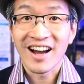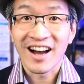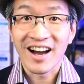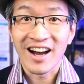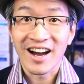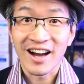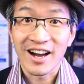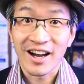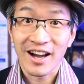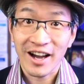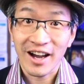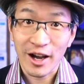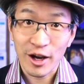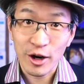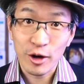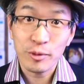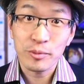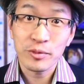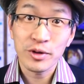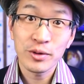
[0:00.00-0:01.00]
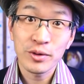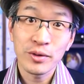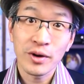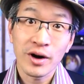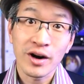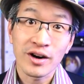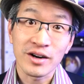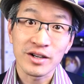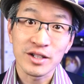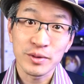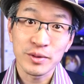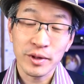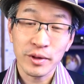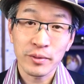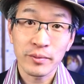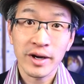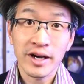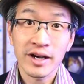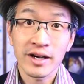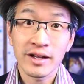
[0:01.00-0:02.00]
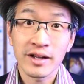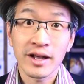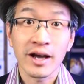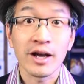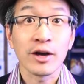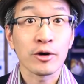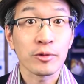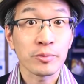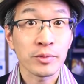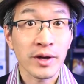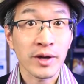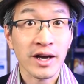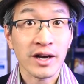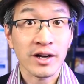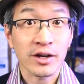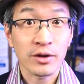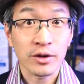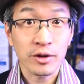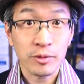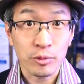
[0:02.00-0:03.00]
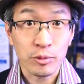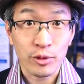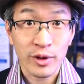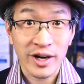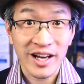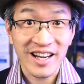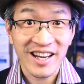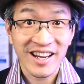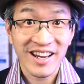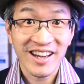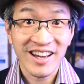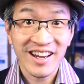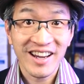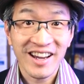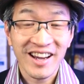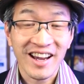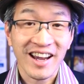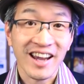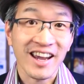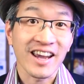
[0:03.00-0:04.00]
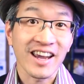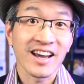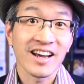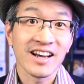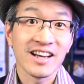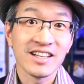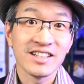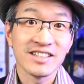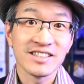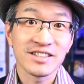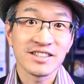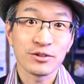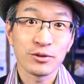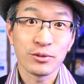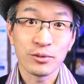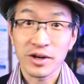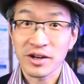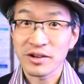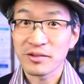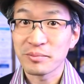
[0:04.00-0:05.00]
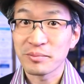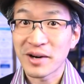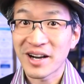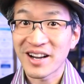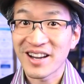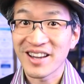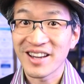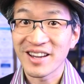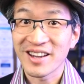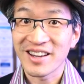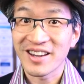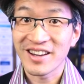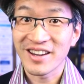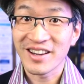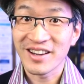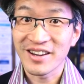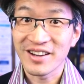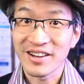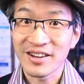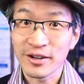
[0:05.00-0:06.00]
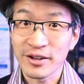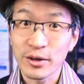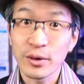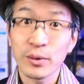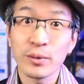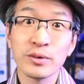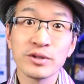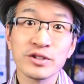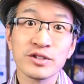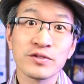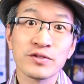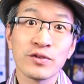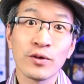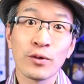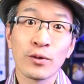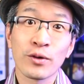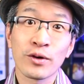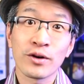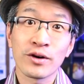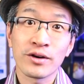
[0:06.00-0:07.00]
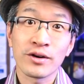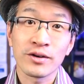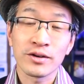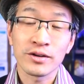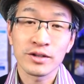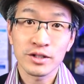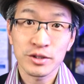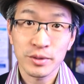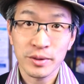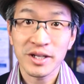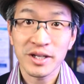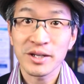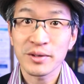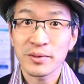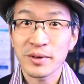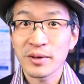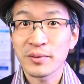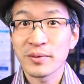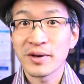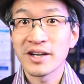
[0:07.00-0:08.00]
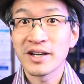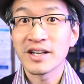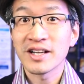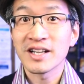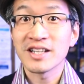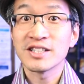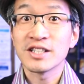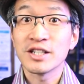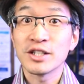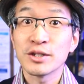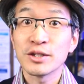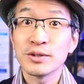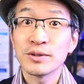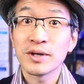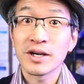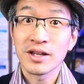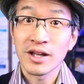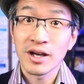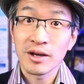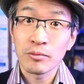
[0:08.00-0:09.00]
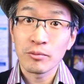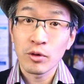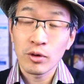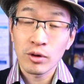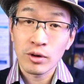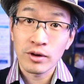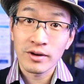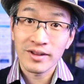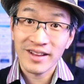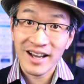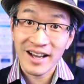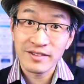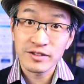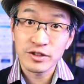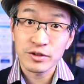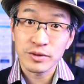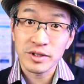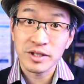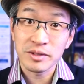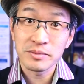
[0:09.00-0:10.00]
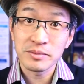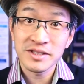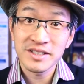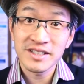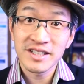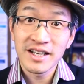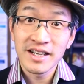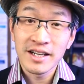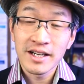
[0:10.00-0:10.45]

Uh, I hope you are doing well. I hope you had a good break. And one of my goals for 2021 is to do a lot more live streams.